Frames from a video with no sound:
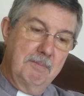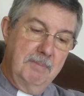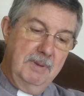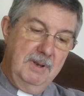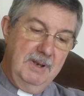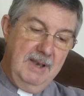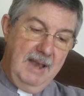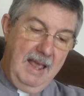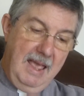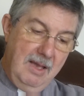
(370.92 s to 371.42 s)

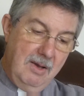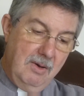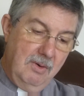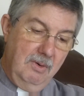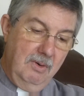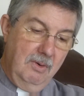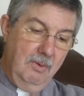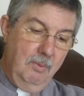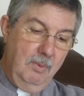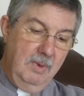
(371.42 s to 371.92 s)
But
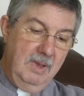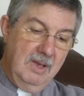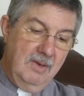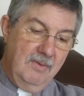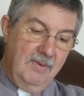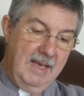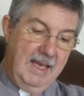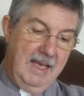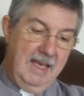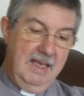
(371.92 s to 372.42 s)
now we
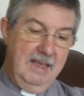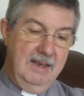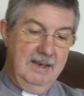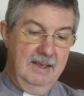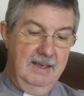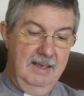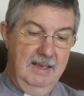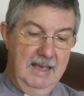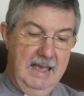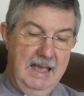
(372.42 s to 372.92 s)
have
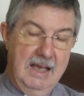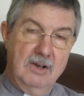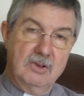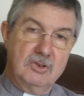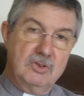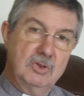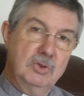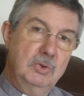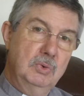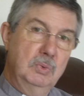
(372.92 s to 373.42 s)
had
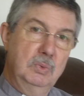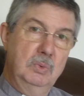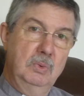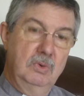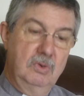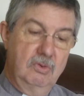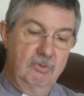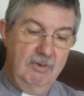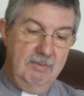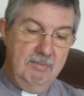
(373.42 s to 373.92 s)
our
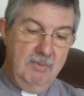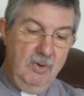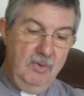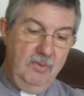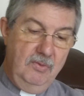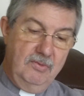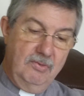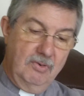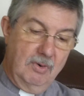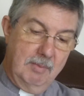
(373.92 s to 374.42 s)
tools
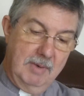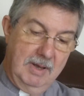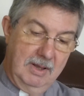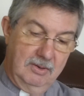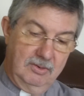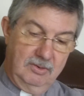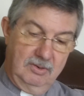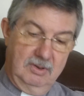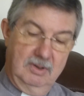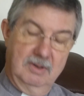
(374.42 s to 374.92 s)
removed from
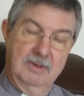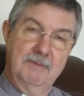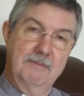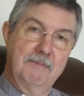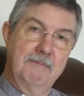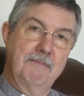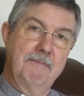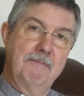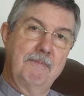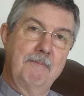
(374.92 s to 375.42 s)
us,
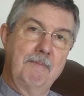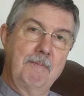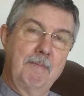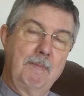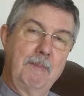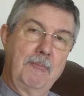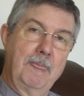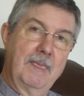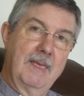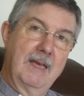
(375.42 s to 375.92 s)

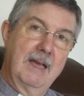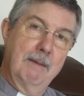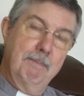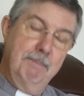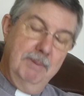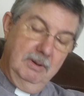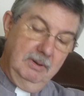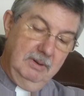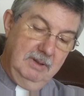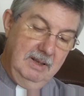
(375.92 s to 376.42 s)
our
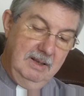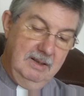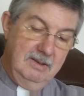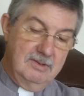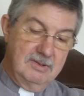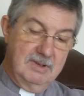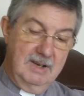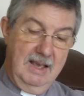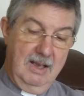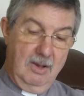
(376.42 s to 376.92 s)

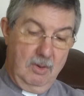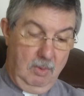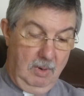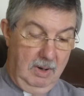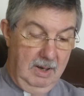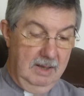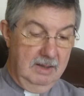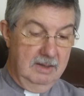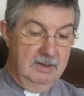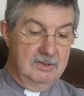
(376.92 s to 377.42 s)
buildings and our
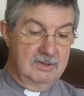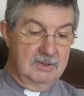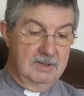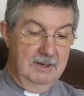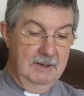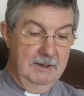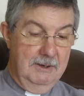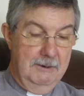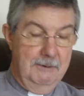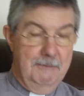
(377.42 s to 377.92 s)

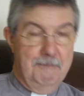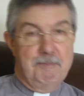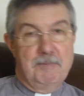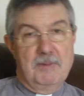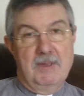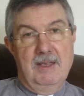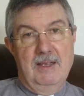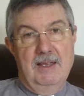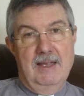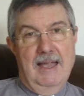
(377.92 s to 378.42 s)
choirs,
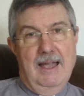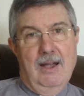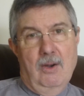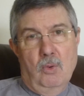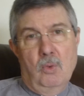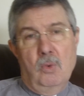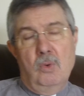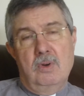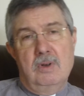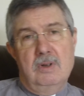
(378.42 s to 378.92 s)
our
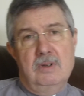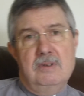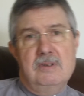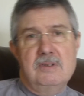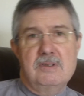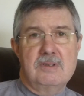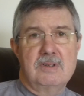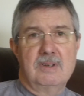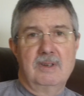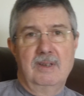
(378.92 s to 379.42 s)

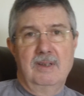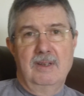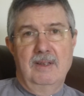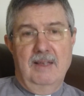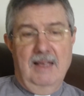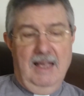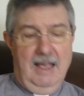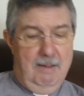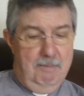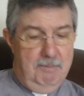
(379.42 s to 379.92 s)
organs,
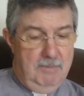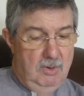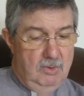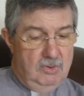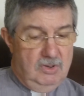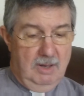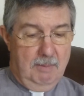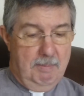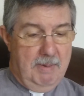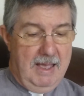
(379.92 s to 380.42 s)
our
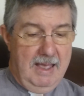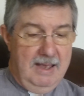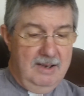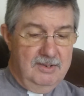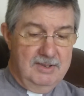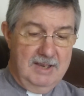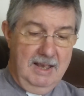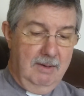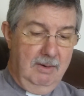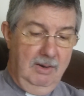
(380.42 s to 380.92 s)
music
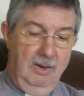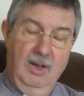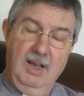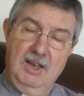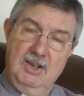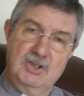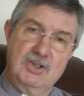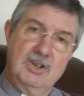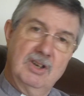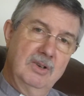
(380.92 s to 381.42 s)
bands, our
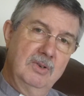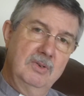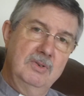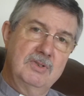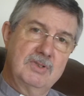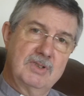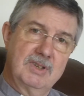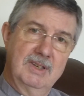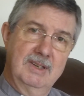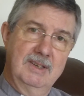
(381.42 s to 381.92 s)
light
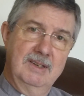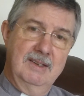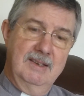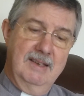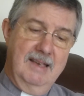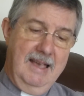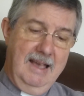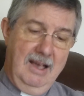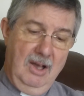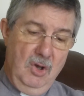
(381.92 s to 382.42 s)
shows,
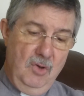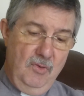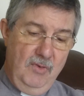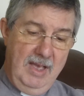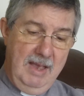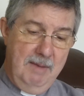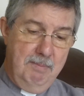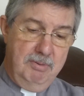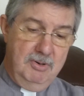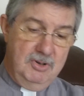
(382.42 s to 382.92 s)
our
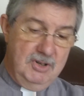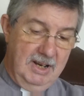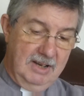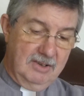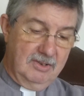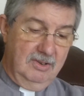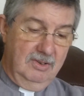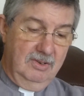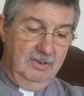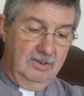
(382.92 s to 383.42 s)
overhead
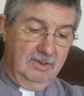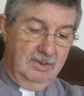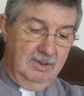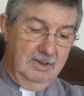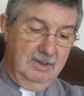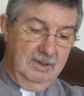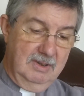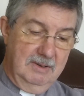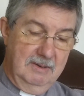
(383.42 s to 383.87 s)
projectors.